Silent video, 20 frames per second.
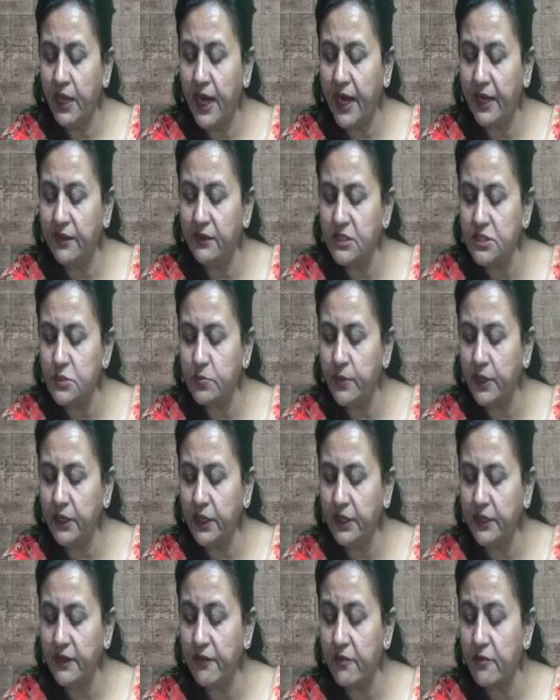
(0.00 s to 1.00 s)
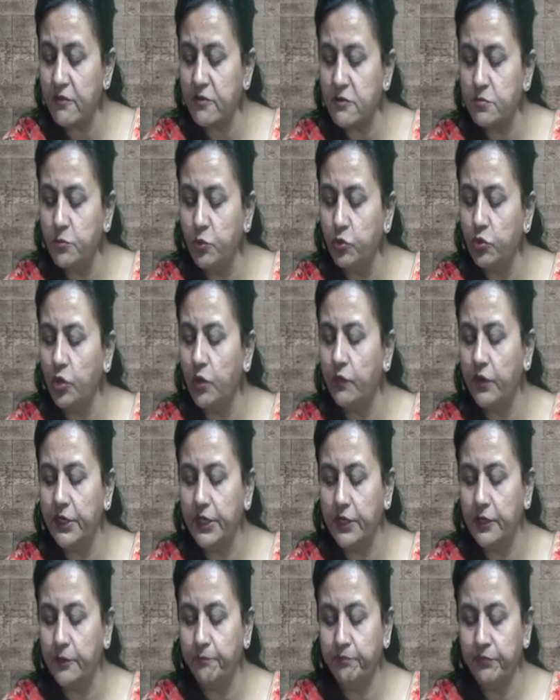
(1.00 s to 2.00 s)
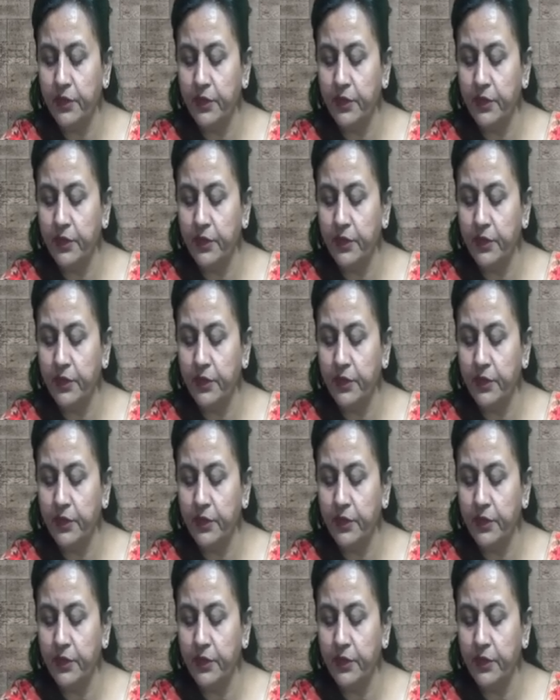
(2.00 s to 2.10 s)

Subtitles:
and this one, it is smooth over here.